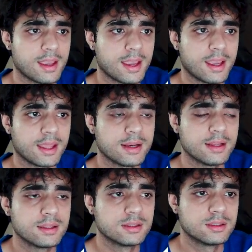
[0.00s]
and
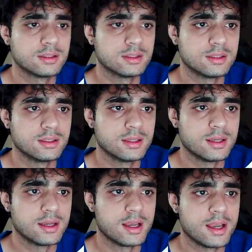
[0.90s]

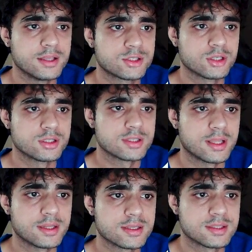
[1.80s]
it should
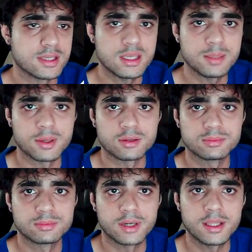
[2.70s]
send us the email,
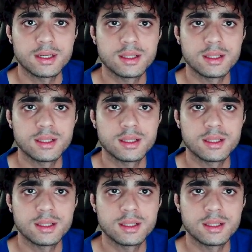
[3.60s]
right?